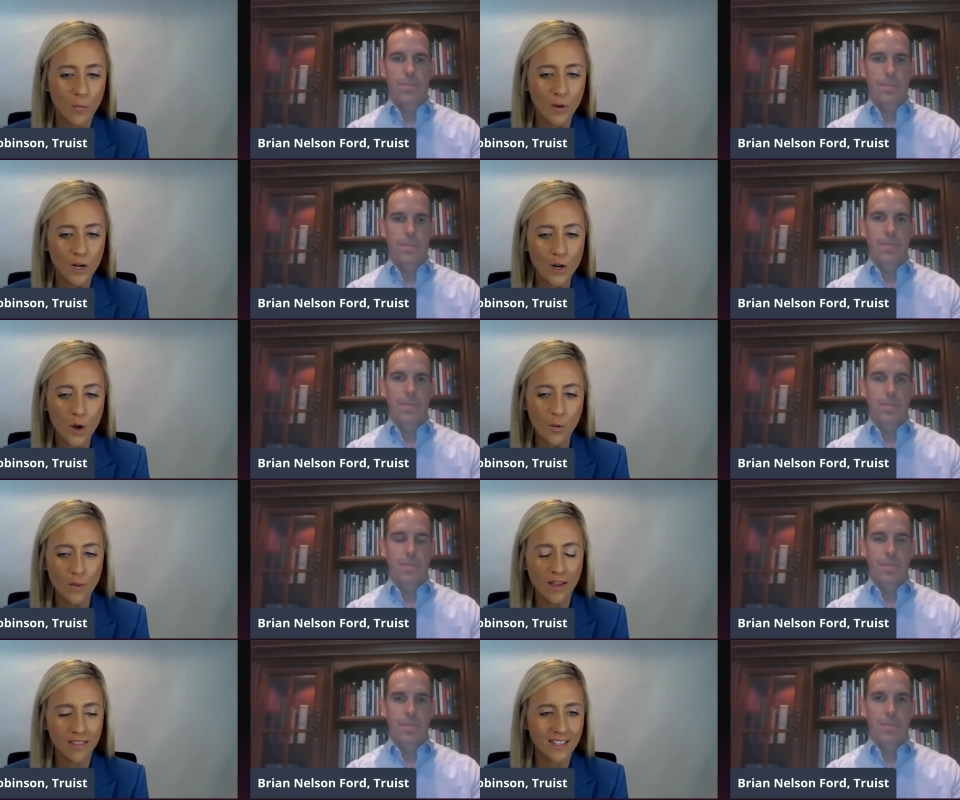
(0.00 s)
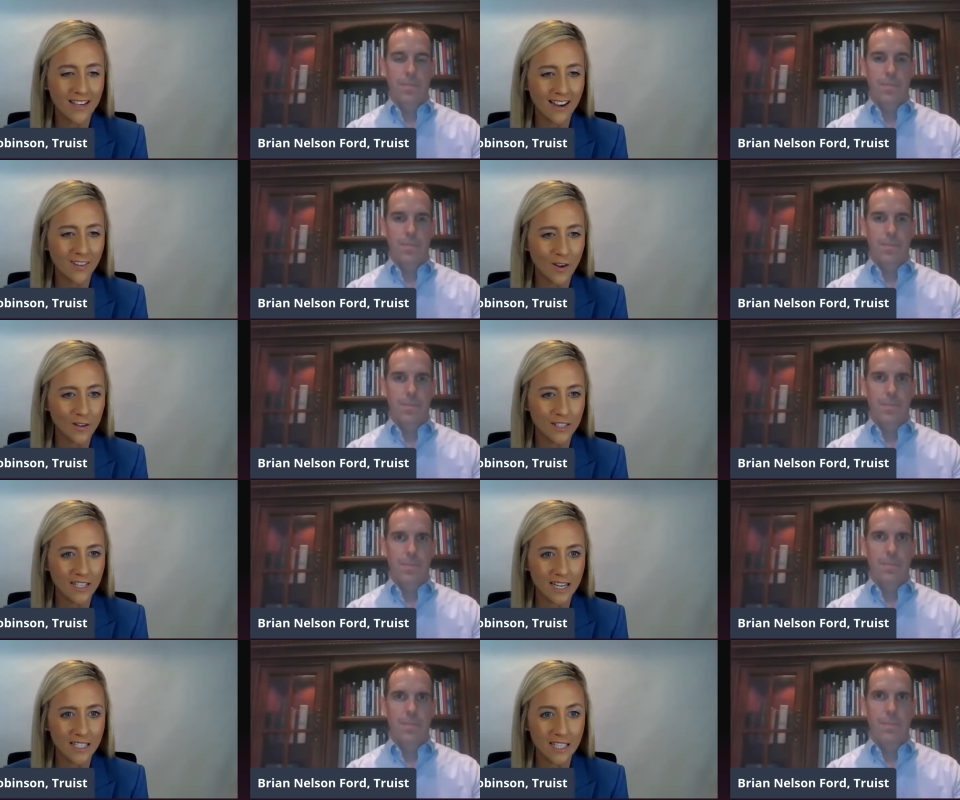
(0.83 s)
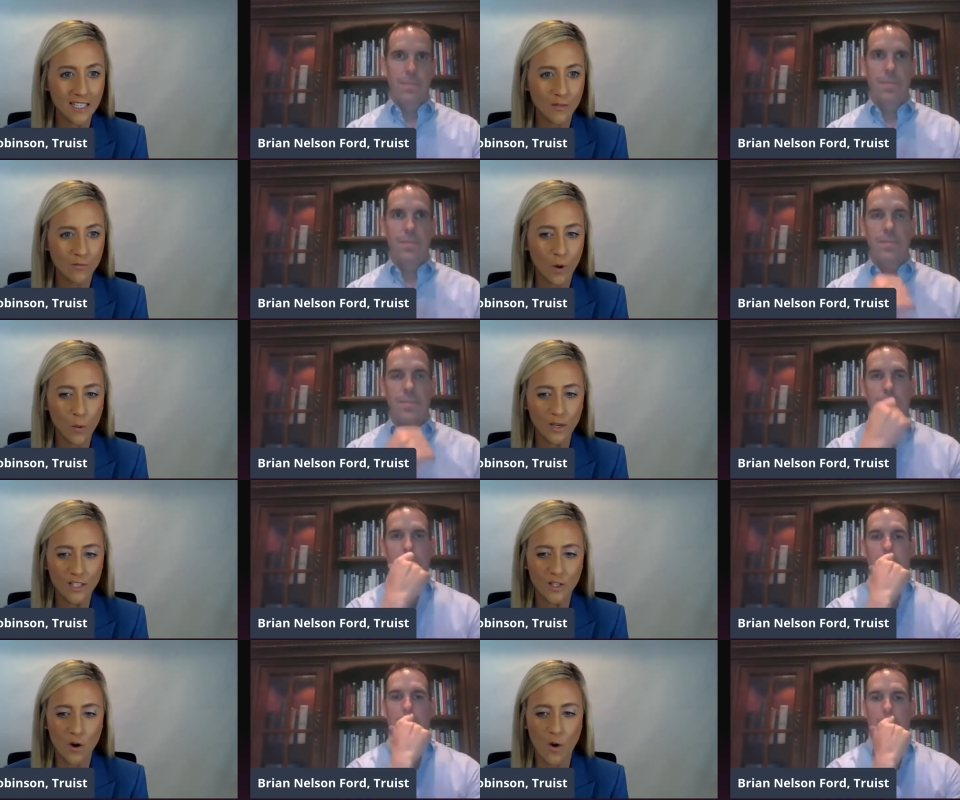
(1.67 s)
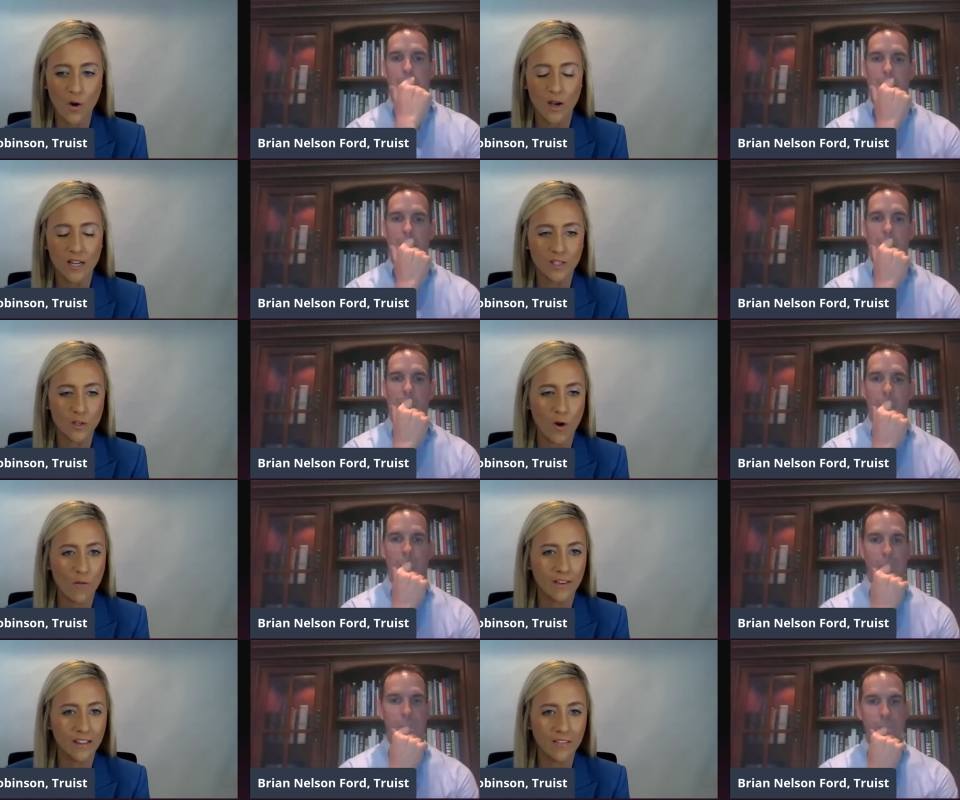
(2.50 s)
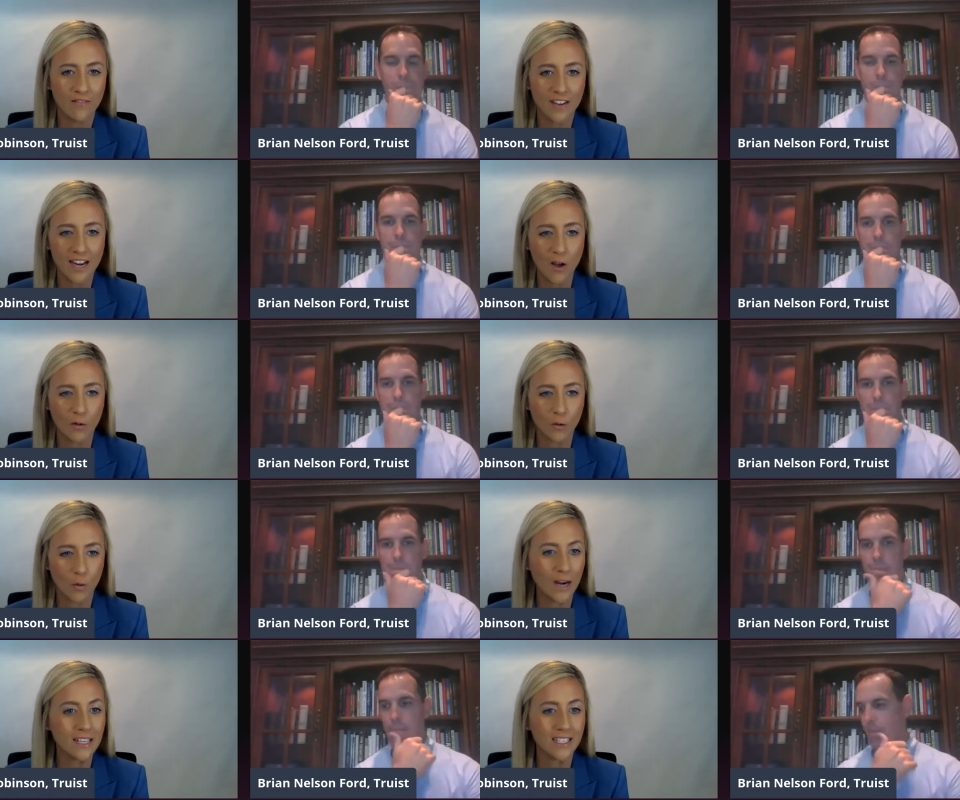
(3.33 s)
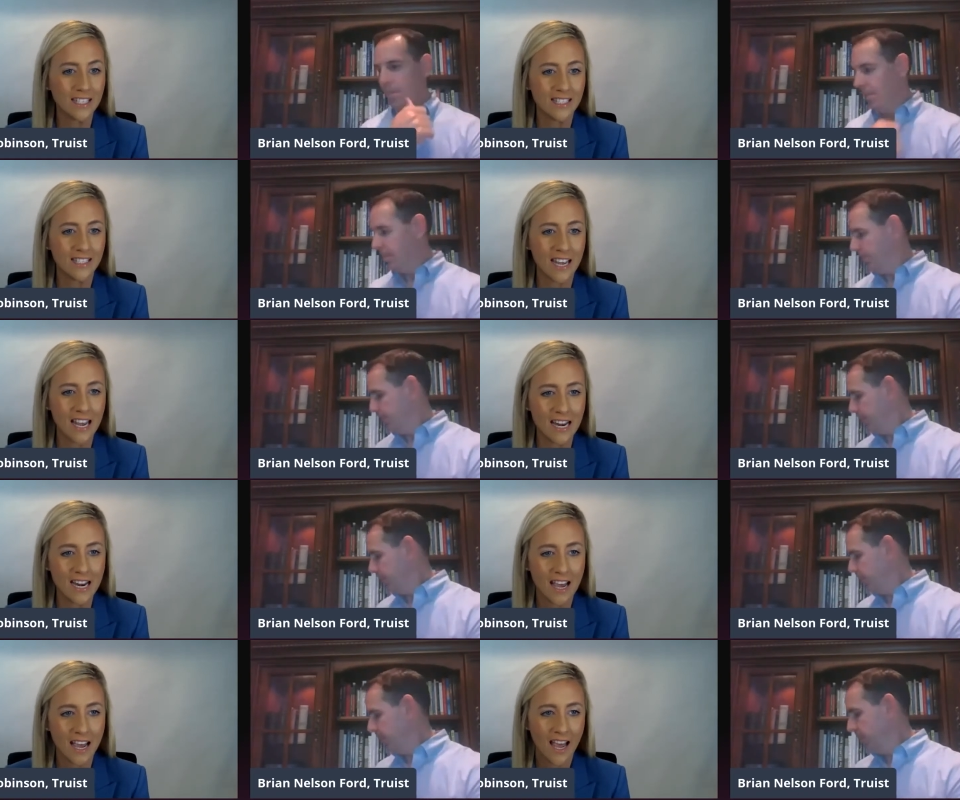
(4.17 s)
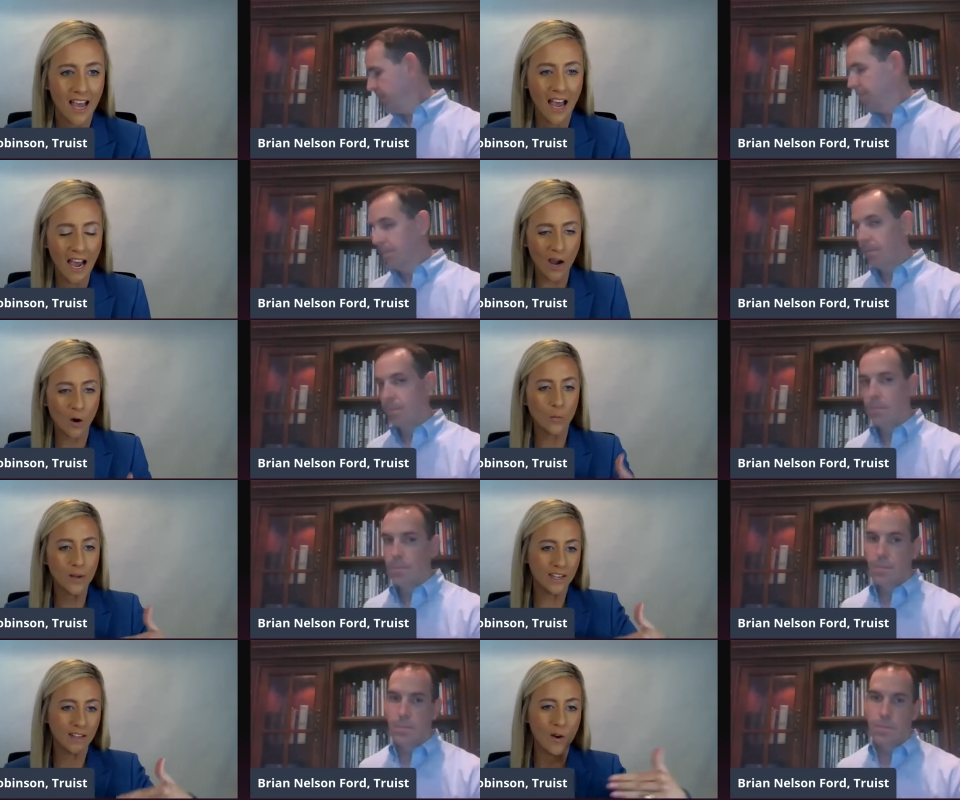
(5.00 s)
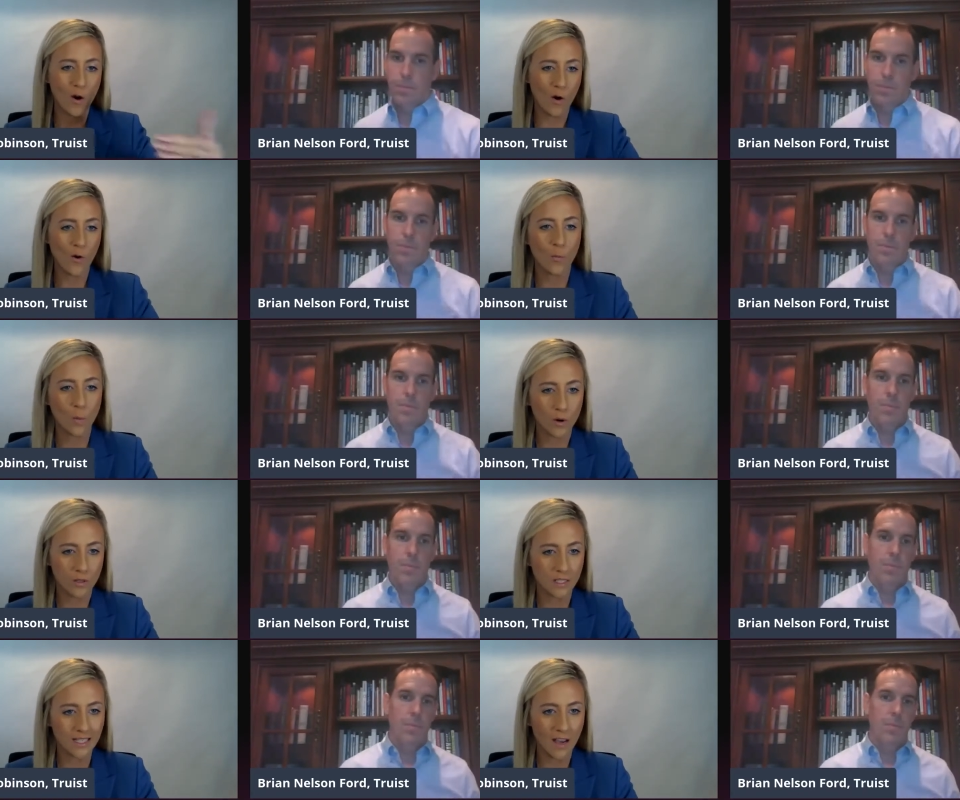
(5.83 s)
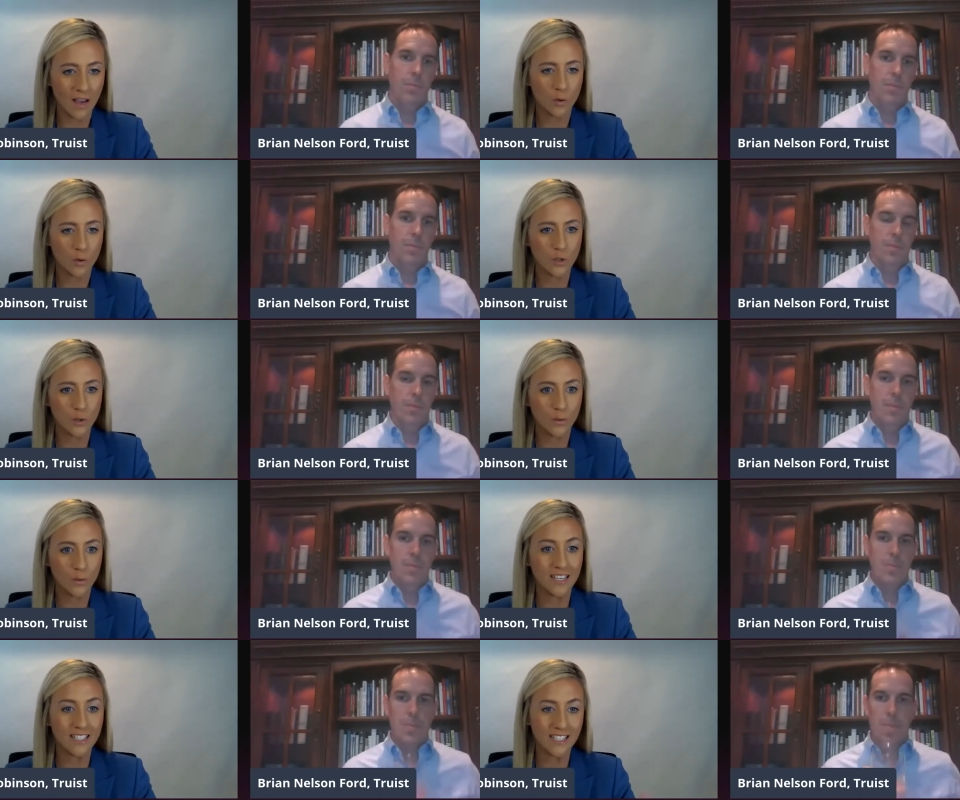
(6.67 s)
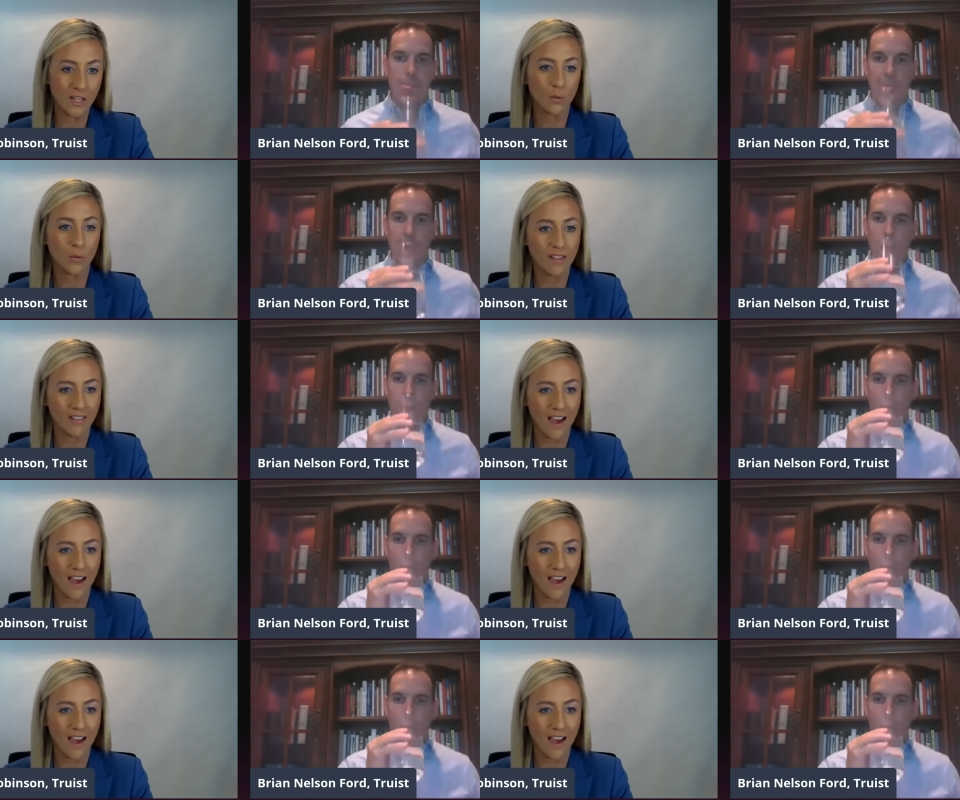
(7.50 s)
Speaker 1: We know that the dialogue today is focused on solving the FinHealth crisis and how we can all work together to accelerate